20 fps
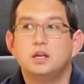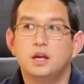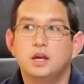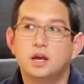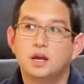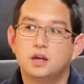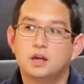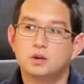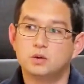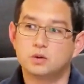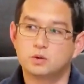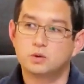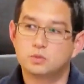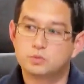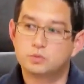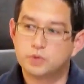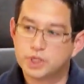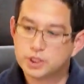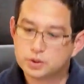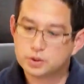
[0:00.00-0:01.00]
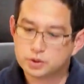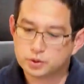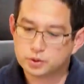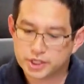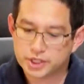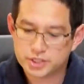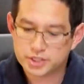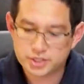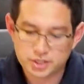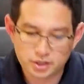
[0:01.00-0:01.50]
Yeah, look, really good
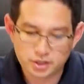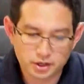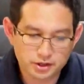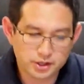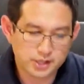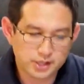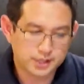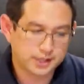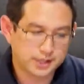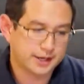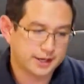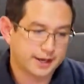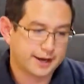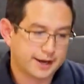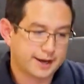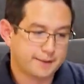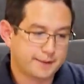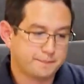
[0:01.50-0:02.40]
question. I think